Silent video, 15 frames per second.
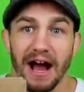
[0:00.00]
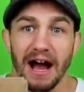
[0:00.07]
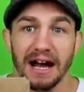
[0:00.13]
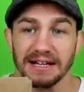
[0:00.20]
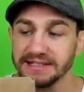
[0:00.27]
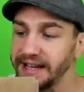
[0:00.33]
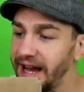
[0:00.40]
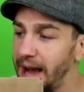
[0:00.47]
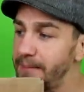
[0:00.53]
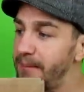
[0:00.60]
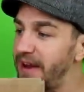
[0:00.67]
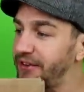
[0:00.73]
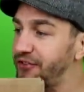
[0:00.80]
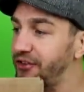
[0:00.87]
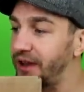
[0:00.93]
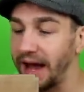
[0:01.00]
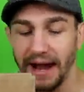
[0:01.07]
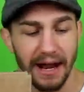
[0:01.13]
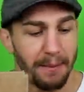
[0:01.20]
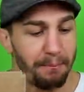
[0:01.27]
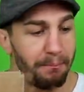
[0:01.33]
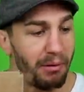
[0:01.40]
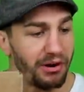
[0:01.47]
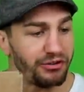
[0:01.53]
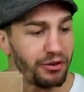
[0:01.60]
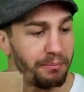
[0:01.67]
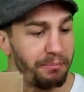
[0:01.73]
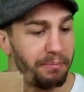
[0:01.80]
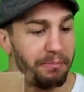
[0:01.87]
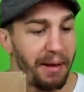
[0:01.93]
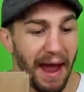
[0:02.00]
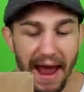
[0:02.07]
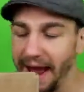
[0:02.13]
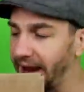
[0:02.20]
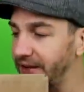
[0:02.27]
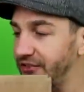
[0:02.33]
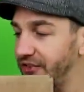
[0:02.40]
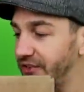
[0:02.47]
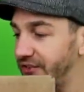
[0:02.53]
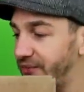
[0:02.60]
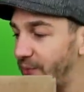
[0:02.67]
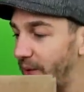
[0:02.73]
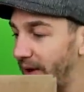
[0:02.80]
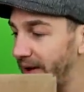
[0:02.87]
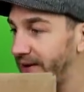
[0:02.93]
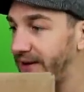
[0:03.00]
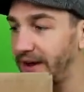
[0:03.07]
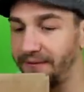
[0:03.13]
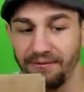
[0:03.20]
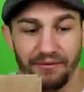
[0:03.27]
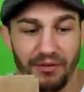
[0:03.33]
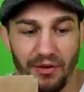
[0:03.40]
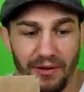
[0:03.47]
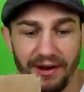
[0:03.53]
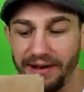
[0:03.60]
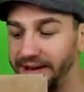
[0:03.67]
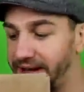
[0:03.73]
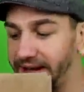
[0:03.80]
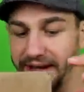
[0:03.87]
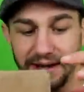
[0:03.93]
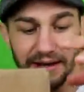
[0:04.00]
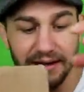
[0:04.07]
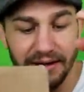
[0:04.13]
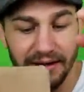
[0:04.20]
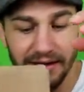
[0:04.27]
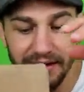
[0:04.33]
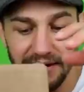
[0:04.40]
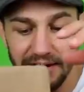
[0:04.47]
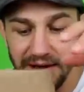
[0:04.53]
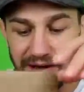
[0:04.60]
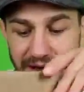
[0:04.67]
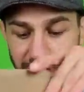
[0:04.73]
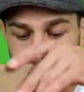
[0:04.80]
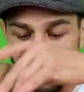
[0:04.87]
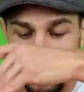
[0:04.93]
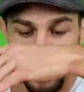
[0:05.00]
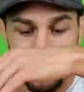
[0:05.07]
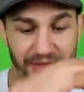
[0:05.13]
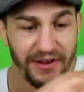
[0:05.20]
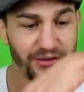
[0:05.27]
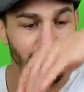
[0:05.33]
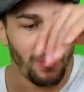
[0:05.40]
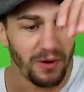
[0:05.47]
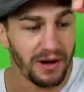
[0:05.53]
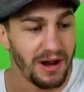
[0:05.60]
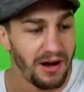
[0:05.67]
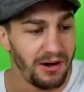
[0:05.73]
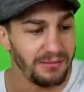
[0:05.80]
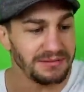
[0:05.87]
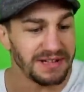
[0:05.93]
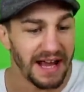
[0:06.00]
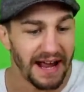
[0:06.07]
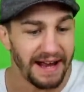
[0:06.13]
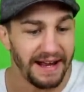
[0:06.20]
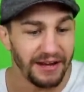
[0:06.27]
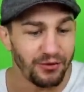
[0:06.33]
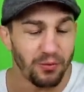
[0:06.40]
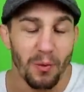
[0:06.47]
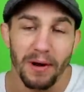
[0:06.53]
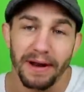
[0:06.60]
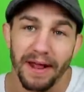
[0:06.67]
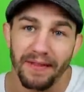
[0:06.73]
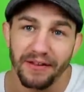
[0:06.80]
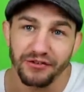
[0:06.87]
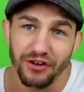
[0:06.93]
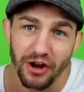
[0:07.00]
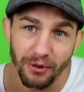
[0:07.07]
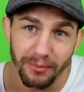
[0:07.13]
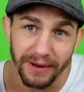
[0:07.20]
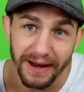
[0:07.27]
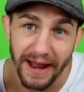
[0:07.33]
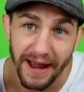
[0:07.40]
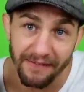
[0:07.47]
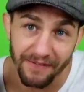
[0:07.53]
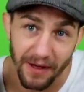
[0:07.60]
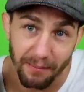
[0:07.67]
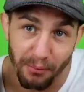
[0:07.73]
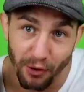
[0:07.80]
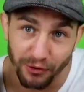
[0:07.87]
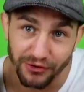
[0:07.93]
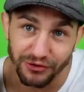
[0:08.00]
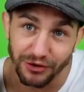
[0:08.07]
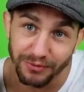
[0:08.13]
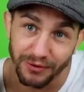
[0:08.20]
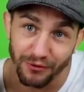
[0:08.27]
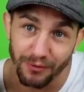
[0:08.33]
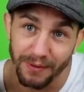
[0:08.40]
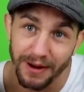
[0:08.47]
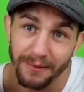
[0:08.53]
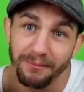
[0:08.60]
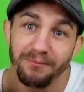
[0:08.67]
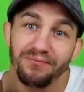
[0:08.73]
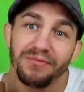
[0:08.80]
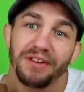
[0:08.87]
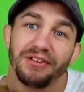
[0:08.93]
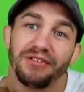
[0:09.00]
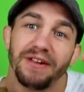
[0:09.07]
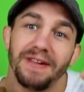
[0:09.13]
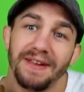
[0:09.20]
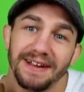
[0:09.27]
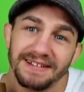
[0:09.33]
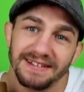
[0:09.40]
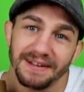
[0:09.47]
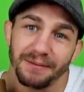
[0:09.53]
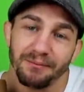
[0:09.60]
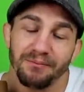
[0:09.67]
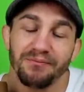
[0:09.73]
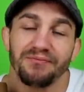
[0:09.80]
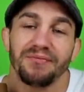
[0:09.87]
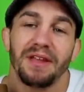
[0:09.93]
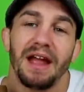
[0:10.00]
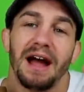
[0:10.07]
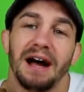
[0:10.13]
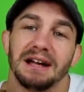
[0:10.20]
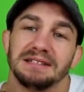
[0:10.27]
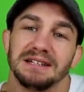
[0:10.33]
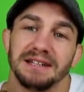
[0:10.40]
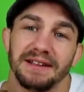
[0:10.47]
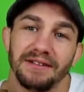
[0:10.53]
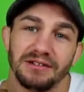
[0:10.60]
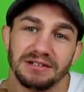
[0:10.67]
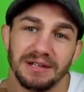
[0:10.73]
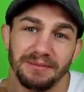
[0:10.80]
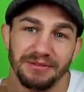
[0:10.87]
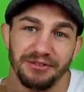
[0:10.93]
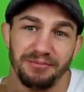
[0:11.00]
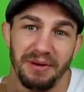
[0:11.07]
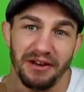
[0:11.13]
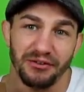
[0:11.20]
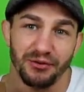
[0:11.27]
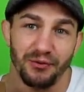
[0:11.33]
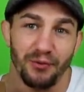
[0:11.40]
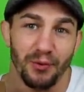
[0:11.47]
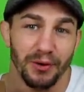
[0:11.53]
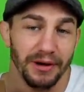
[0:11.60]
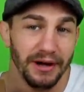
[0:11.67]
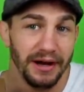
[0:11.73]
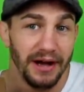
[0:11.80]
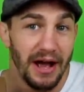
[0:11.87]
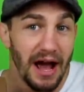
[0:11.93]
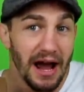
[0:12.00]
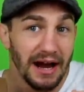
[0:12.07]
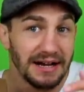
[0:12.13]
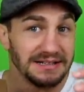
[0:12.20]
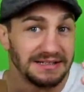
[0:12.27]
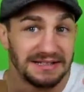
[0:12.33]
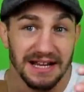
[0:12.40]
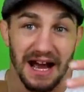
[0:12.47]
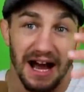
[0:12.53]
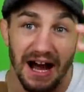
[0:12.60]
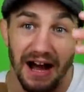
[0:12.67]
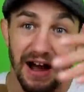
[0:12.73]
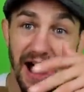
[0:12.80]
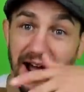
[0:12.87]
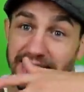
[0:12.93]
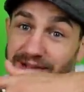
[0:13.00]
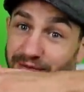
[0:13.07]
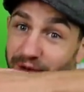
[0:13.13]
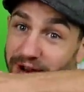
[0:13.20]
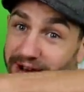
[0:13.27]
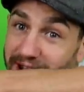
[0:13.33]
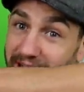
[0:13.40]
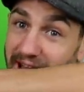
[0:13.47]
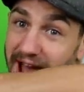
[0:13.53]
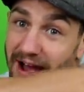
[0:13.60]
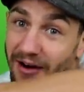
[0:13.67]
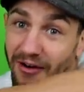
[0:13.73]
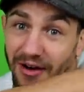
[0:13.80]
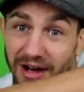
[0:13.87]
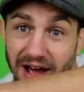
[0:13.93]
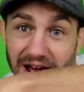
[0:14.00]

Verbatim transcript: guys, like I mentioned, I got a bunch of packages where I have no idea where this one comes and this one the gentleman after I purchased something from him said listen I sent a little something special for you because uh, as of right now